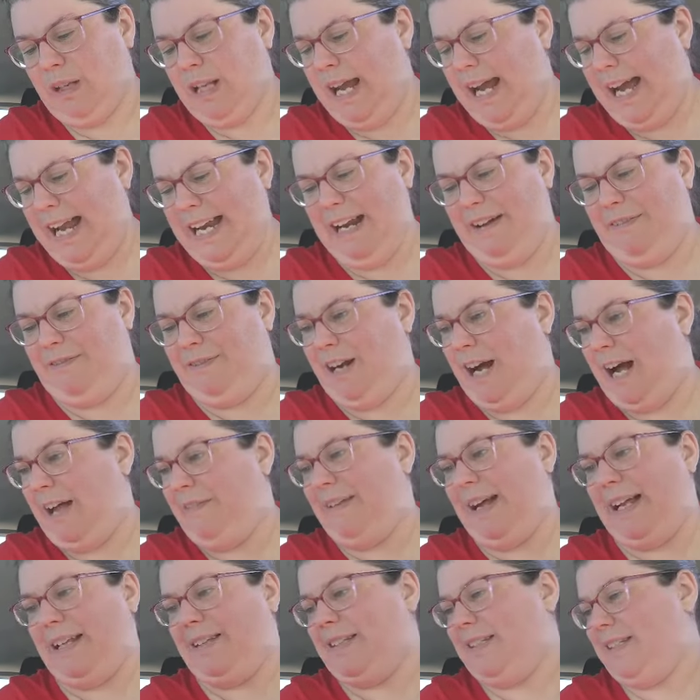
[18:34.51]
And if not,
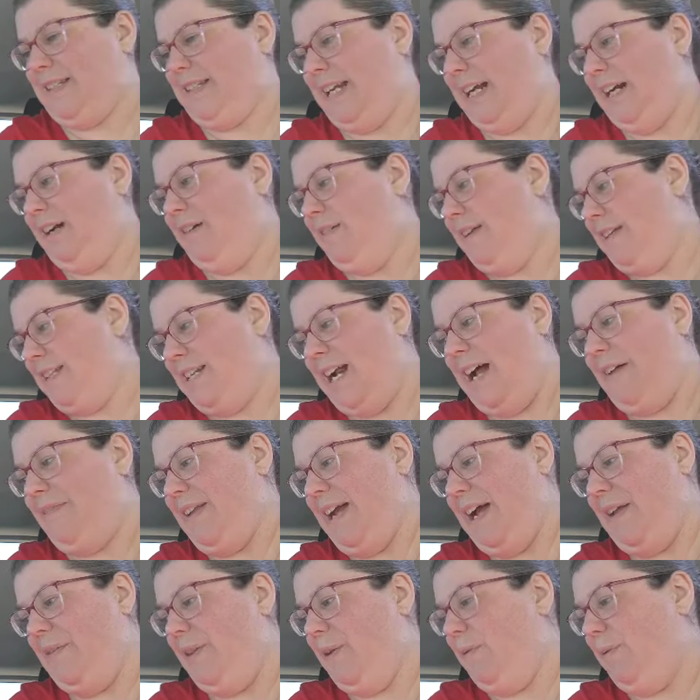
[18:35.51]
that's, you know, it's not
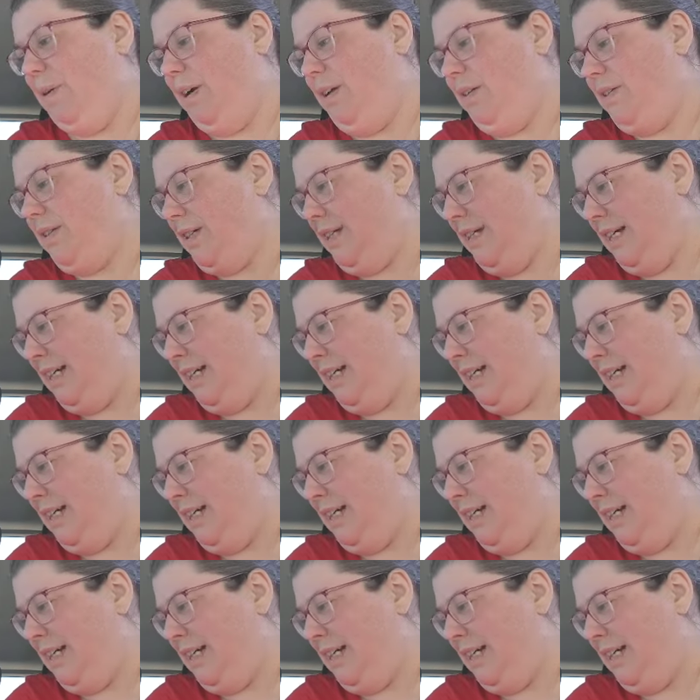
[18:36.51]
the end of the world.